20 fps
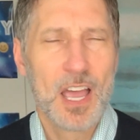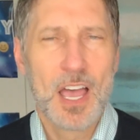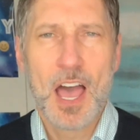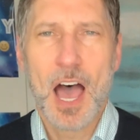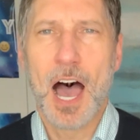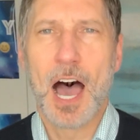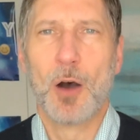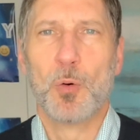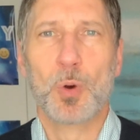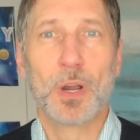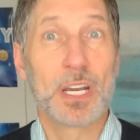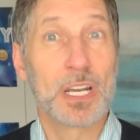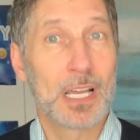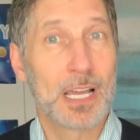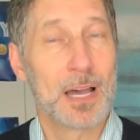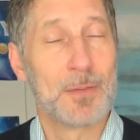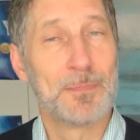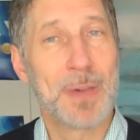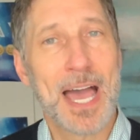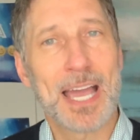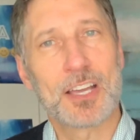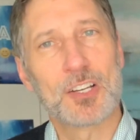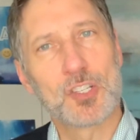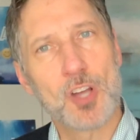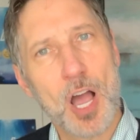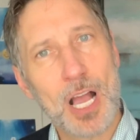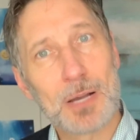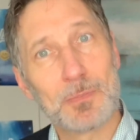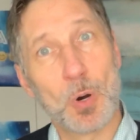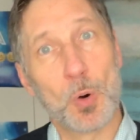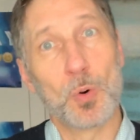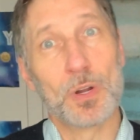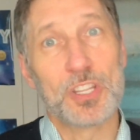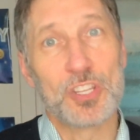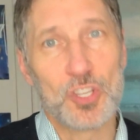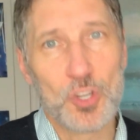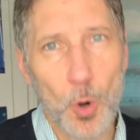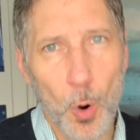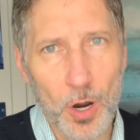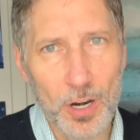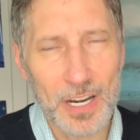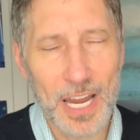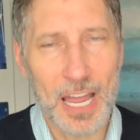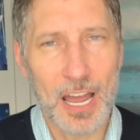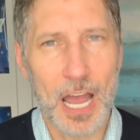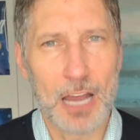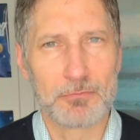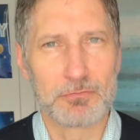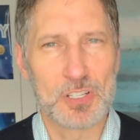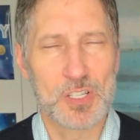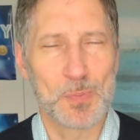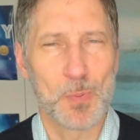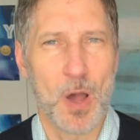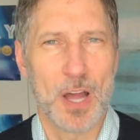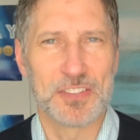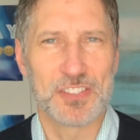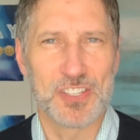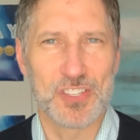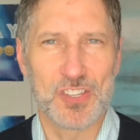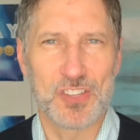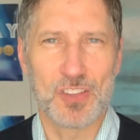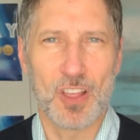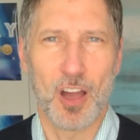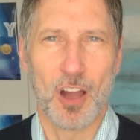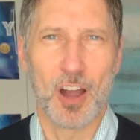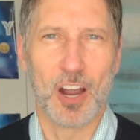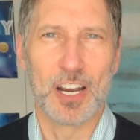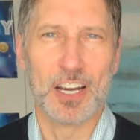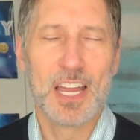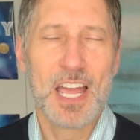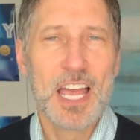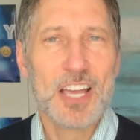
We're going to come back and talk about what your responses are.